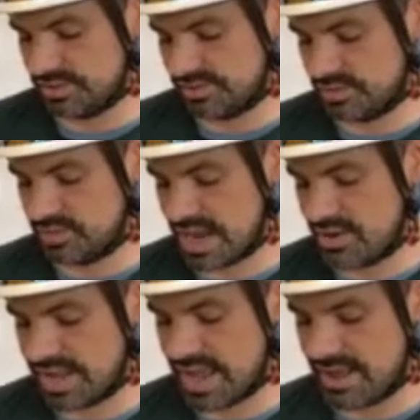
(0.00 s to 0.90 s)
So now
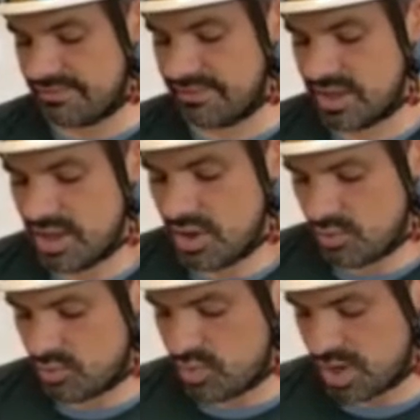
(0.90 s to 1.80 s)
I have
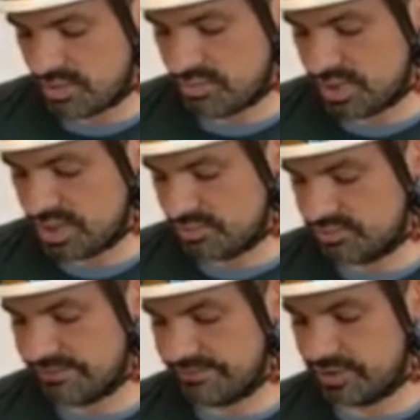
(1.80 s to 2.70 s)
what we could
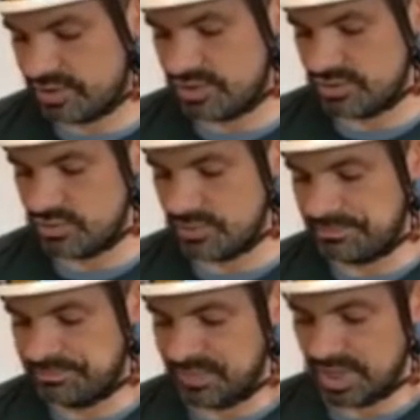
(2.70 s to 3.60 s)
refer to
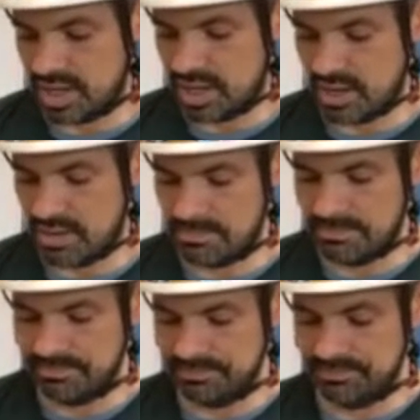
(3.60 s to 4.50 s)
um,